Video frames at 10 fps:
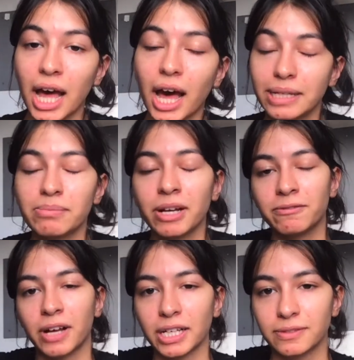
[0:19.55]
In my
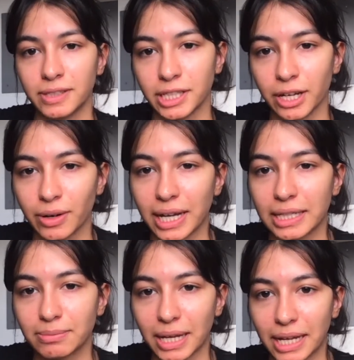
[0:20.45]
first video I
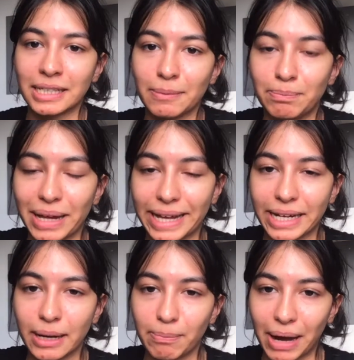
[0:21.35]
explained a bit
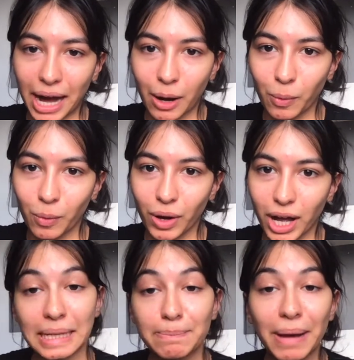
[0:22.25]
about
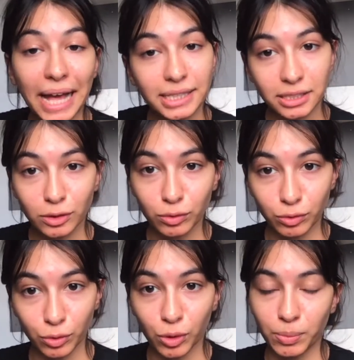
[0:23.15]
the PESTLE
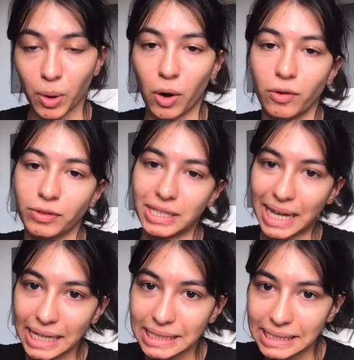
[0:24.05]
form of
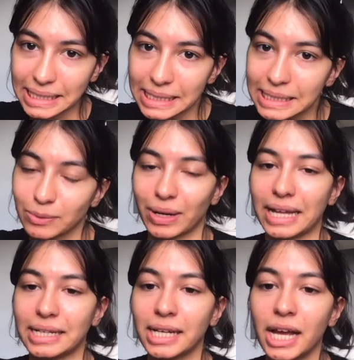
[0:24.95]
analysis when
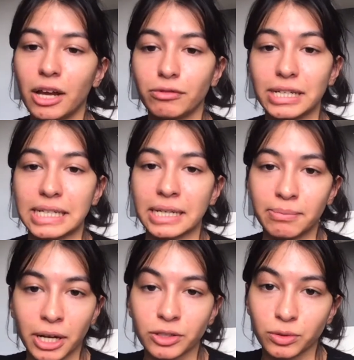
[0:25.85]
reading
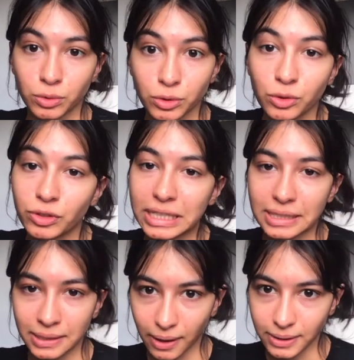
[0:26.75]
commercial stories and
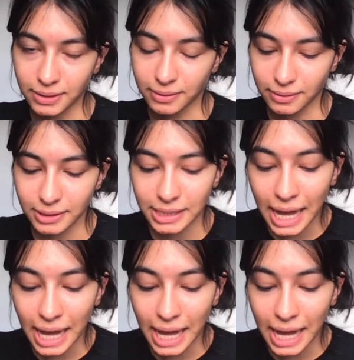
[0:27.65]
articles,